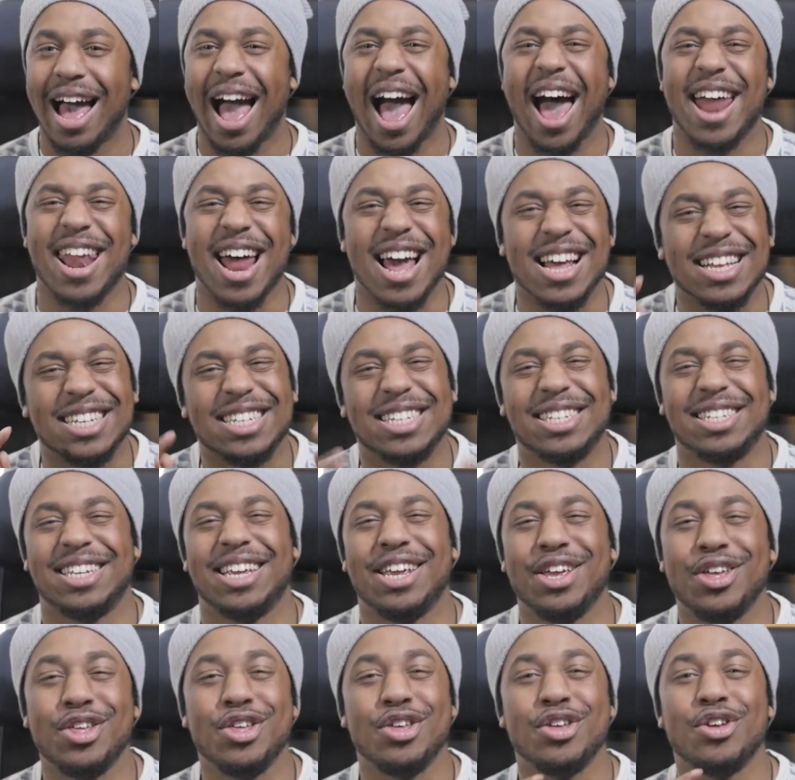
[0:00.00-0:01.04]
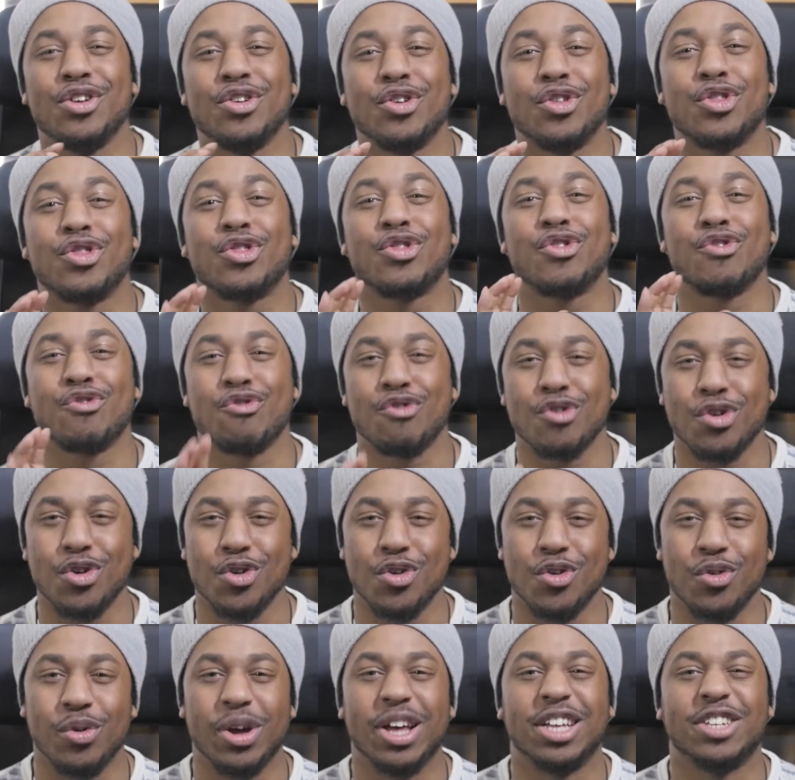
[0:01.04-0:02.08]
and I see
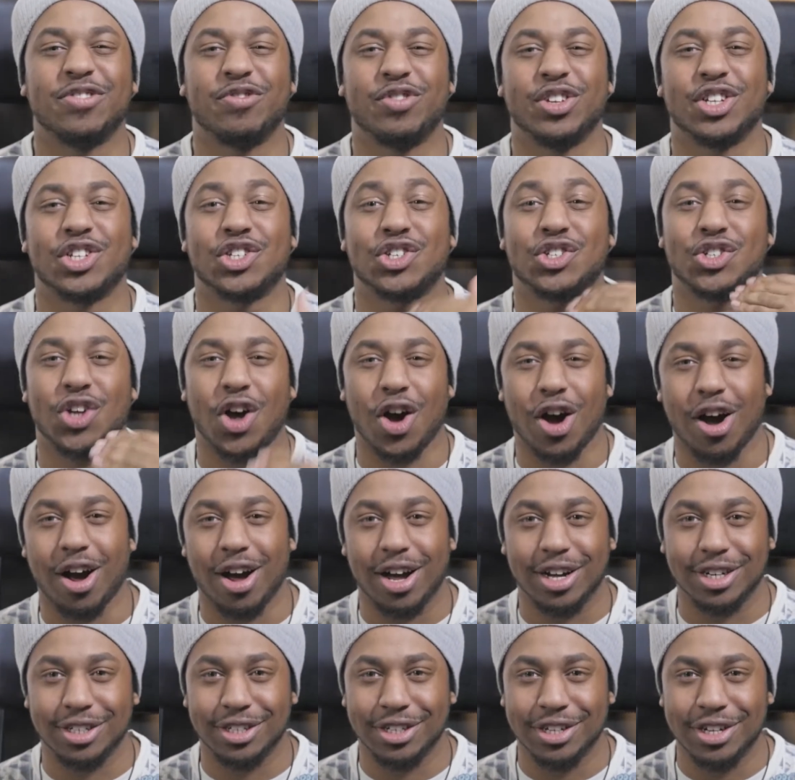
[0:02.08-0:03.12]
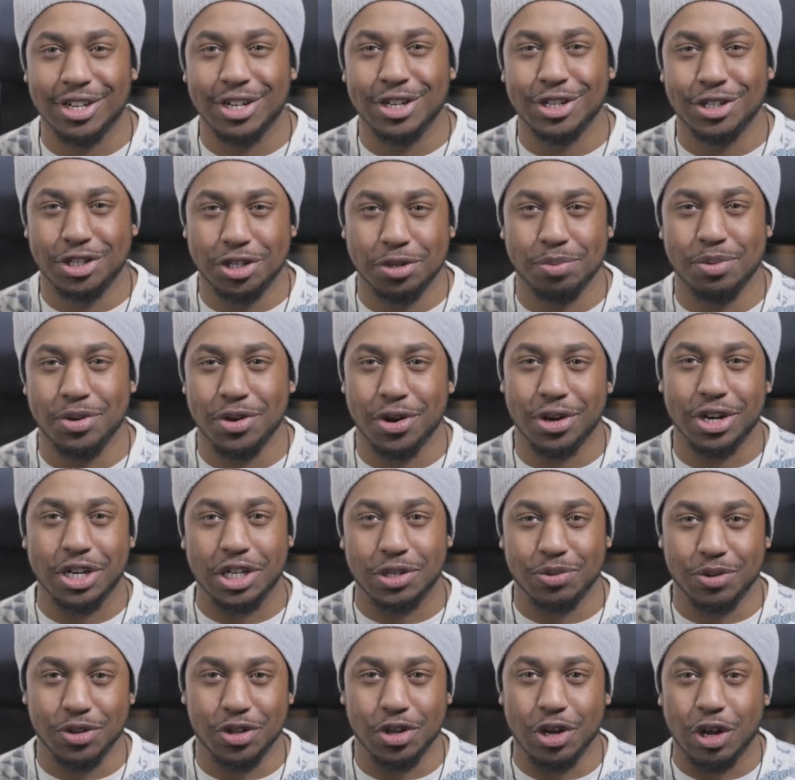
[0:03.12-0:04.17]
through its facade, to be
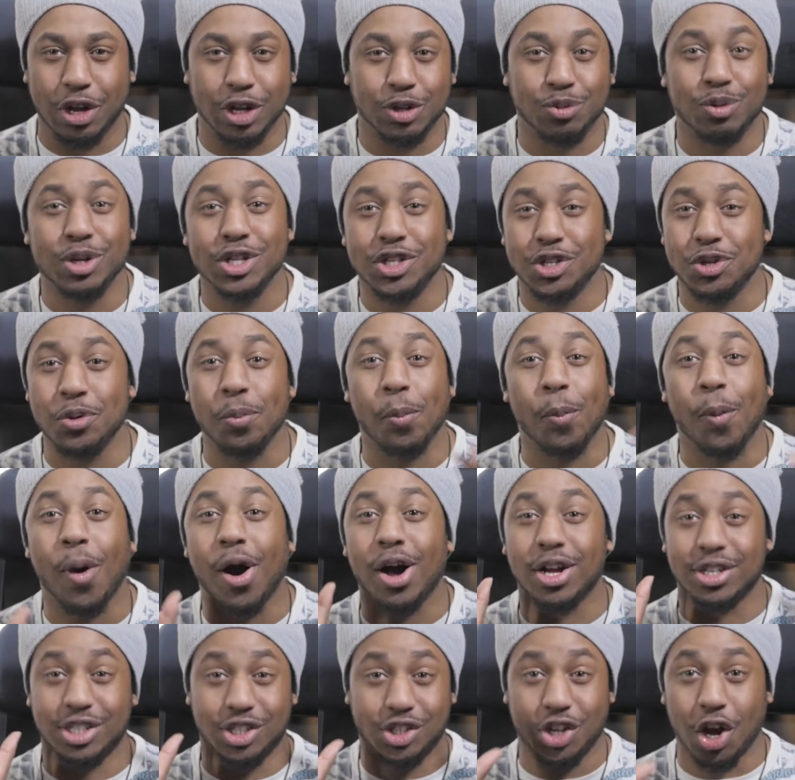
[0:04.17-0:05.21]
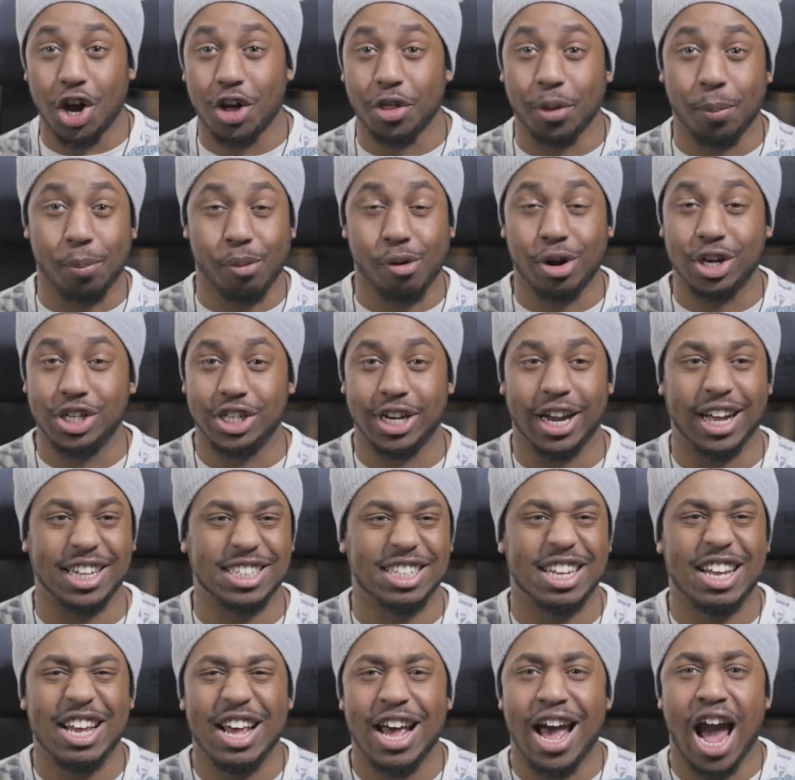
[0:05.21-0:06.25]
honest with you. Because once you start the
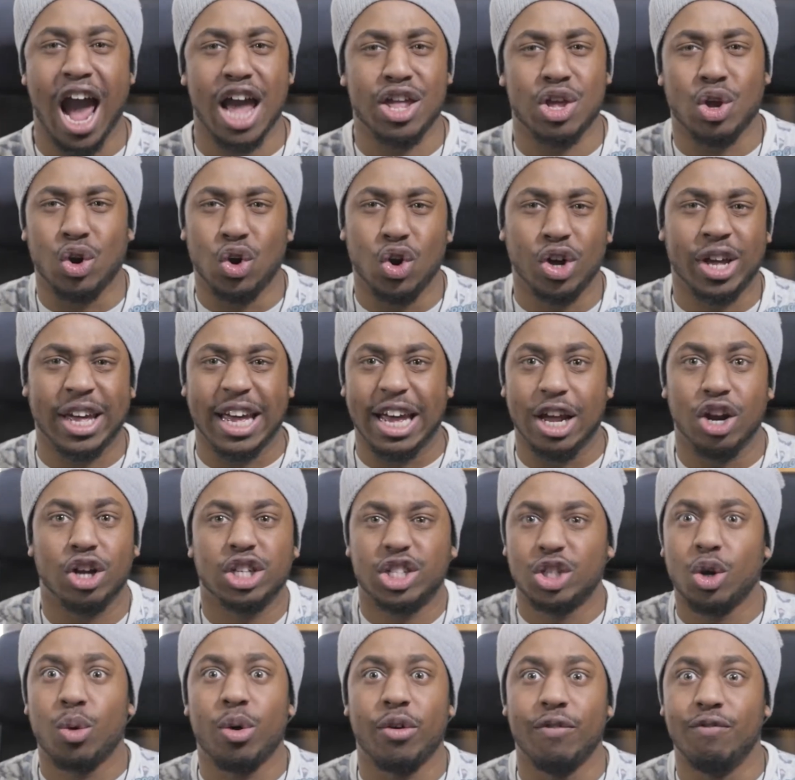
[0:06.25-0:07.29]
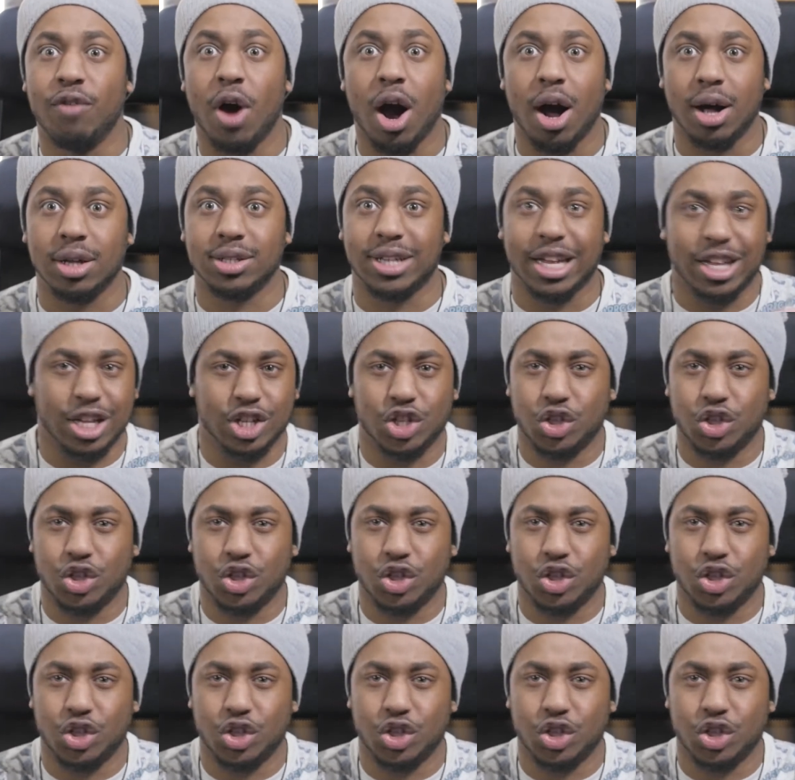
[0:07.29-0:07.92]
project and you look at it, it looks so advanced. Like there's